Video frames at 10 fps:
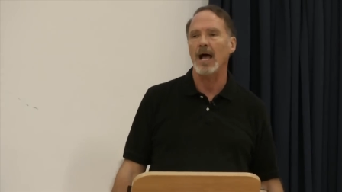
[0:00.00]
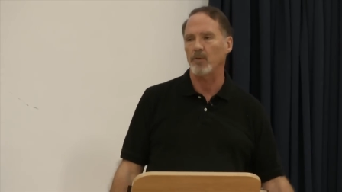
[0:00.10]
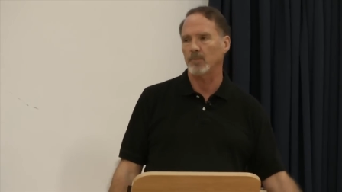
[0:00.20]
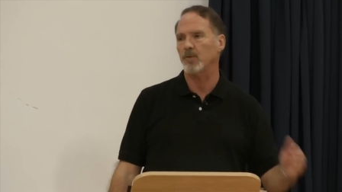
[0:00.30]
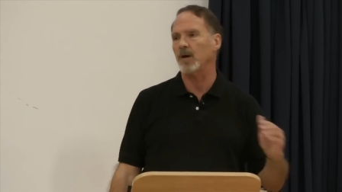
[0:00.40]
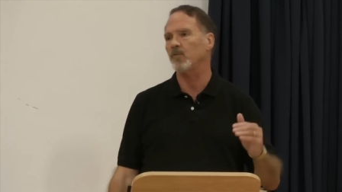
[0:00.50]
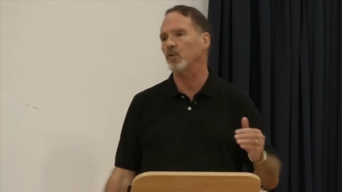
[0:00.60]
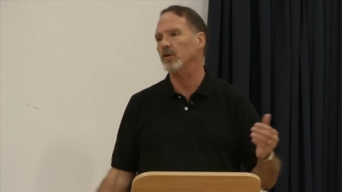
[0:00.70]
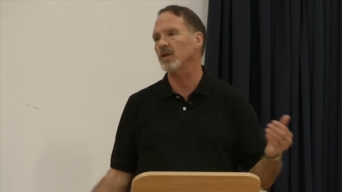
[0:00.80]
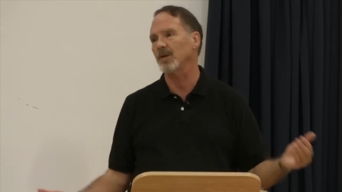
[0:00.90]
I would pray
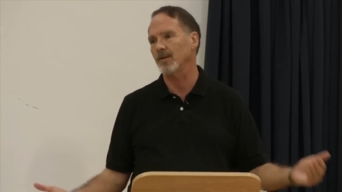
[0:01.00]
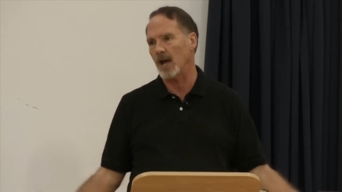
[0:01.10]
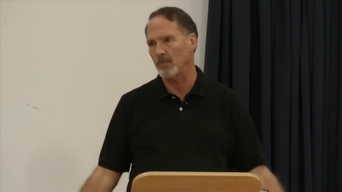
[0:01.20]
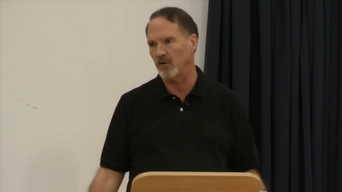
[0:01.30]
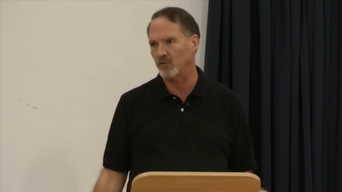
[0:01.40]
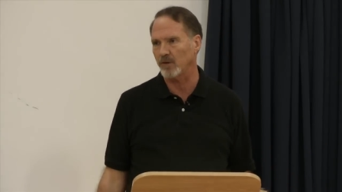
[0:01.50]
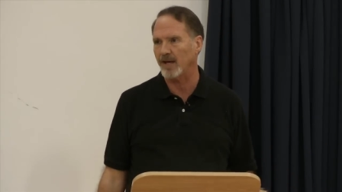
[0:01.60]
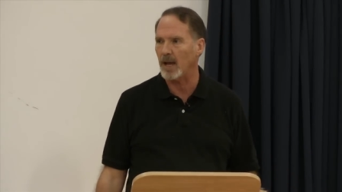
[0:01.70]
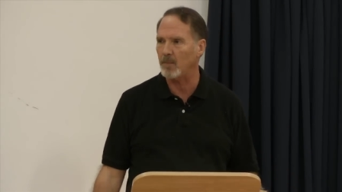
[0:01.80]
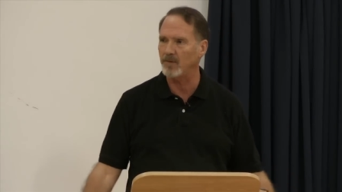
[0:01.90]
for them and not much would
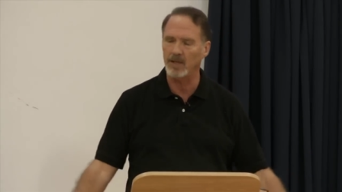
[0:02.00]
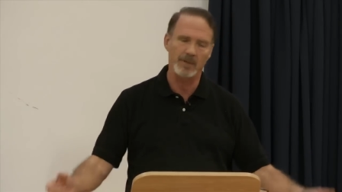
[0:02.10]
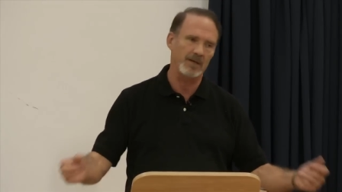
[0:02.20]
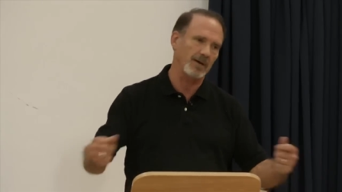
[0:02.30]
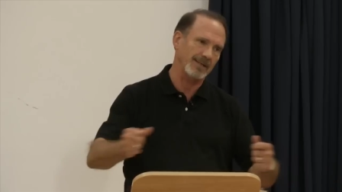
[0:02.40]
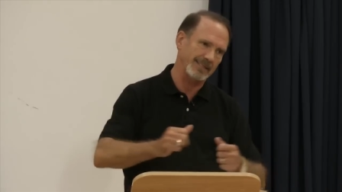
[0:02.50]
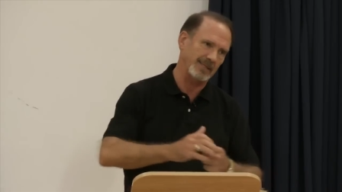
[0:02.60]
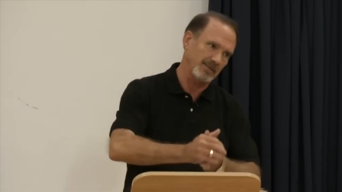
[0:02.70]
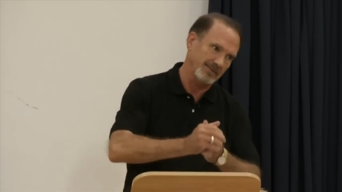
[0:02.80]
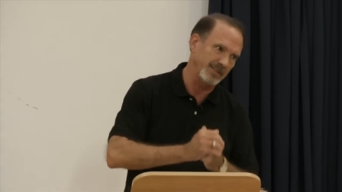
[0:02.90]
happen. They'd be
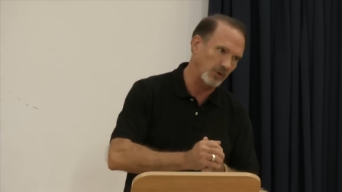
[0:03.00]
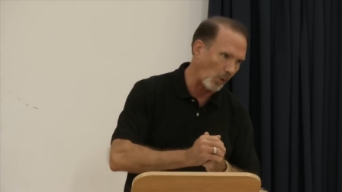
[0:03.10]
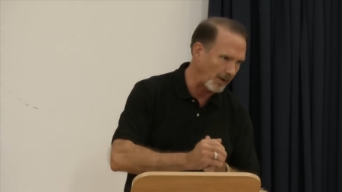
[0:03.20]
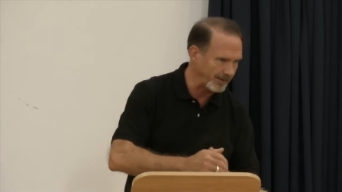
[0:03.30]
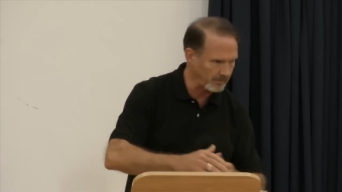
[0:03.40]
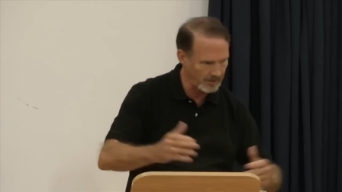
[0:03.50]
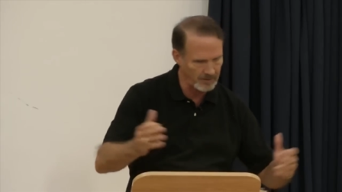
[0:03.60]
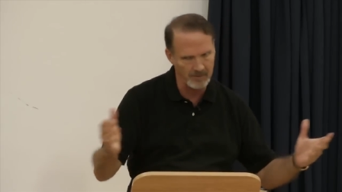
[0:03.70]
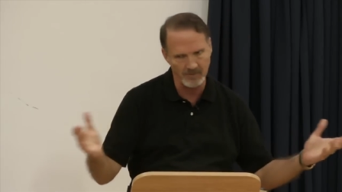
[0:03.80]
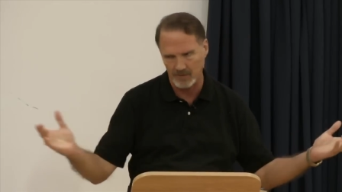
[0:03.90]
hugging the toilet, you
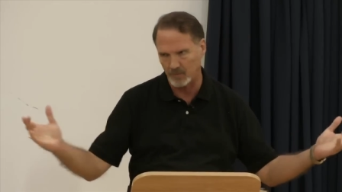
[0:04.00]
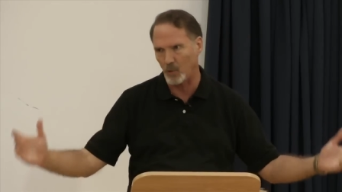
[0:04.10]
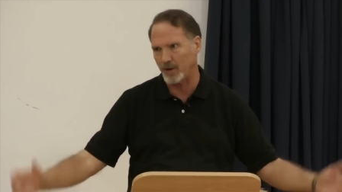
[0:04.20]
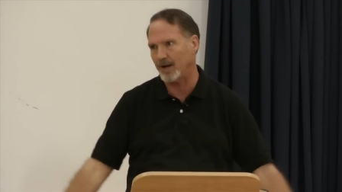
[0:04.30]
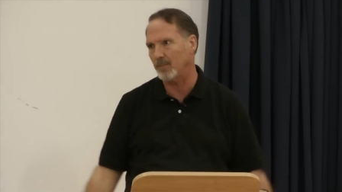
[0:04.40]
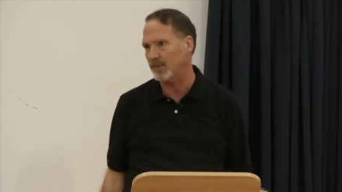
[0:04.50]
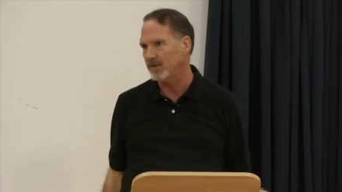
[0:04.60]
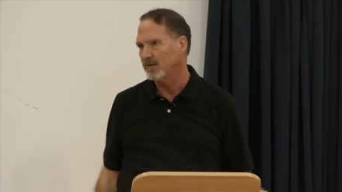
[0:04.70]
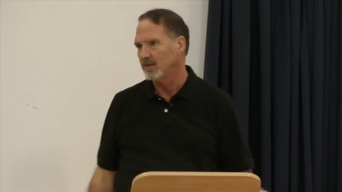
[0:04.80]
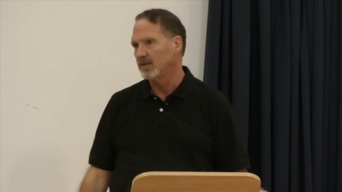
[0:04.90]
know, throwing
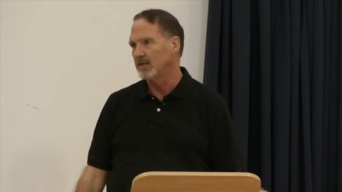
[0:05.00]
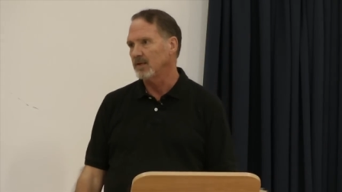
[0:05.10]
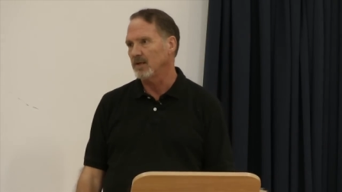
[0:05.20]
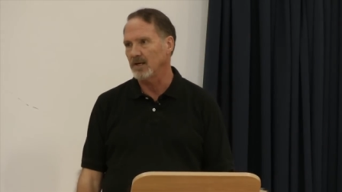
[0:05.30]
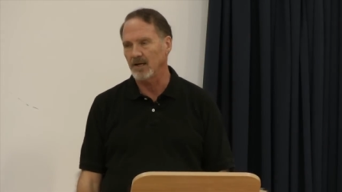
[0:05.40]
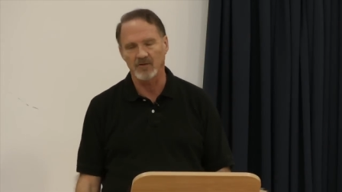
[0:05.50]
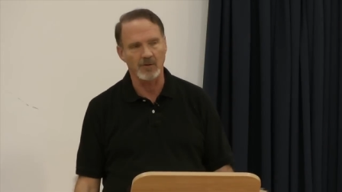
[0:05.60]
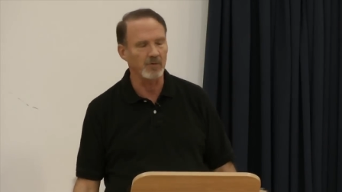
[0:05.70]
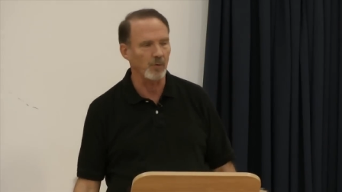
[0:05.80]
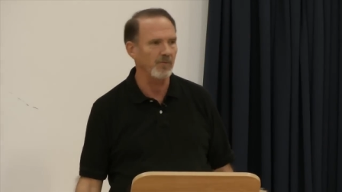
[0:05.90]
up
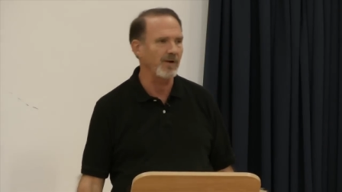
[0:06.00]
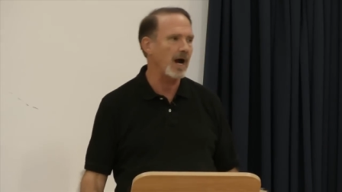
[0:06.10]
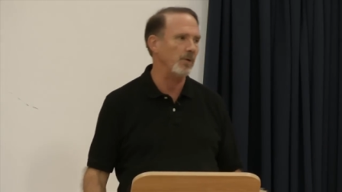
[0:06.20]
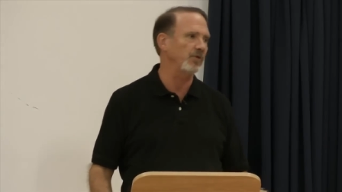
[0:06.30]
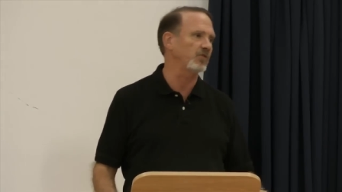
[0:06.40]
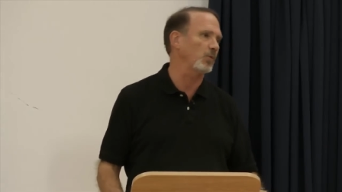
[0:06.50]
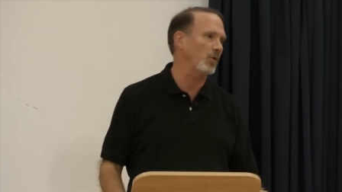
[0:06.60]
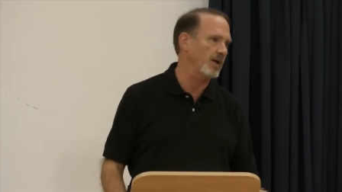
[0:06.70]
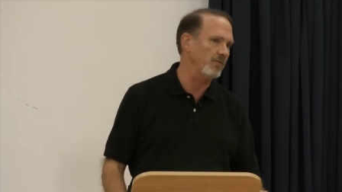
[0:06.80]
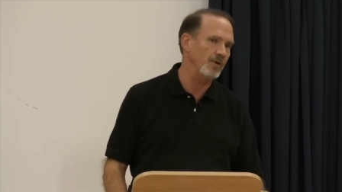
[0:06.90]
some sort of virus or
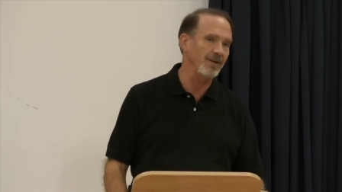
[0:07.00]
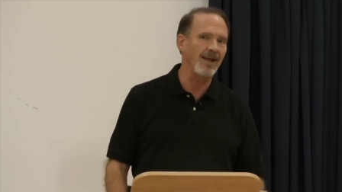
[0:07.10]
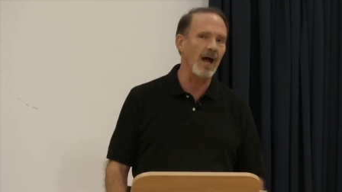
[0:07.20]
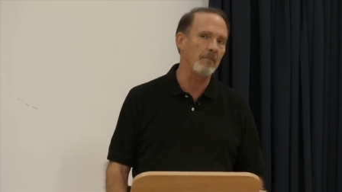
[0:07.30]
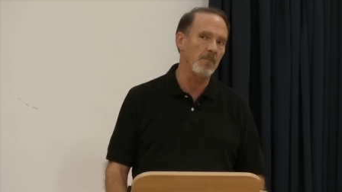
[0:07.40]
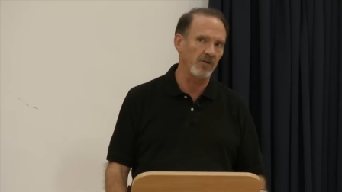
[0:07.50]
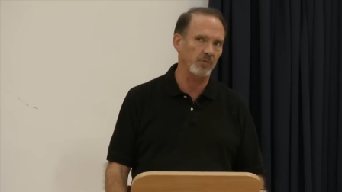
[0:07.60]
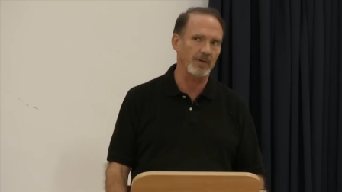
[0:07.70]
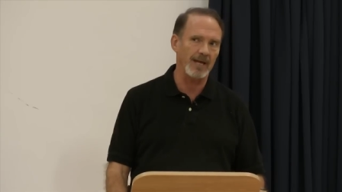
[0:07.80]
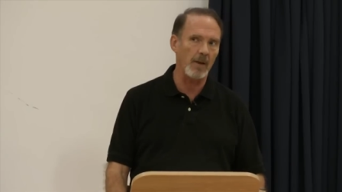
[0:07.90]
whatever, and not
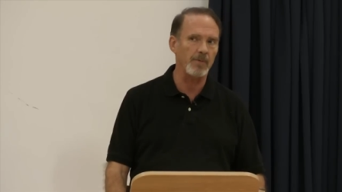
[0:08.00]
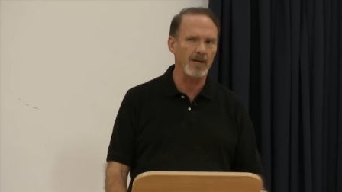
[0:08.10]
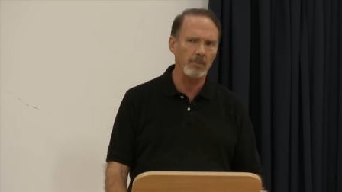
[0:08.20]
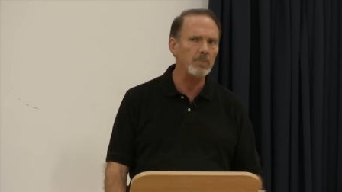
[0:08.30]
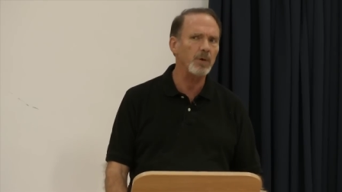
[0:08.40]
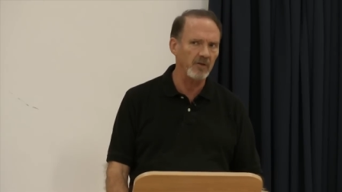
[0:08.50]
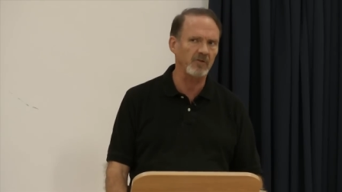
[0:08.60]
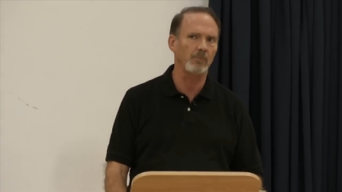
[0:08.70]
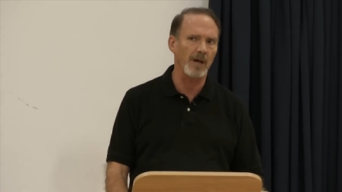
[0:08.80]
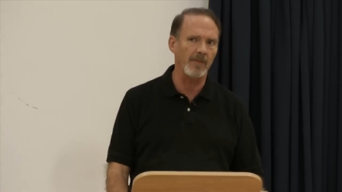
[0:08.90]
much would happen. I'd be
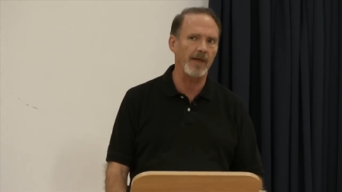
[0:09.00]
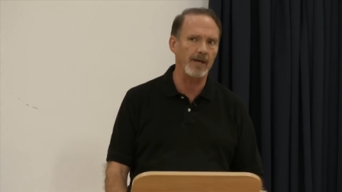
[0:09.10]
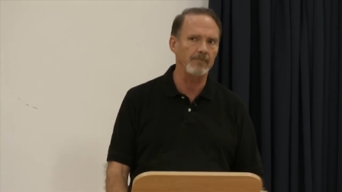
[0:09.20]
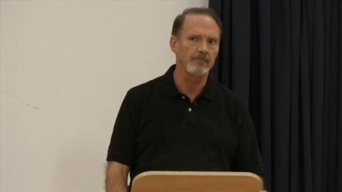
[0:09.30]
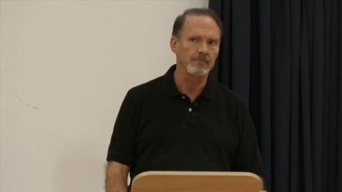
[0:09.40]
puzzled by that.